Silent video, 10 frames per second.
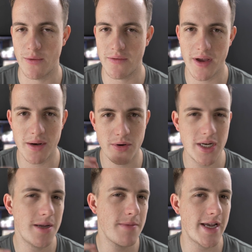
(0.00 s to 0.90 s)
We found a
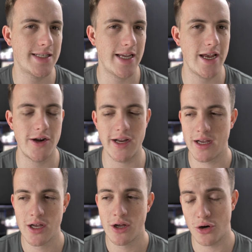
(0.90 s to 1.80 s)
pretty amazing
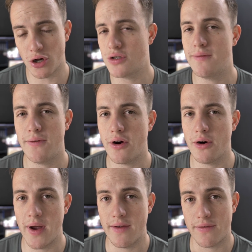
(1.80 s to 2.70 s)
area not too far
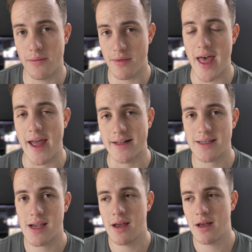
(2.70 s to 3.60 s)
away from that,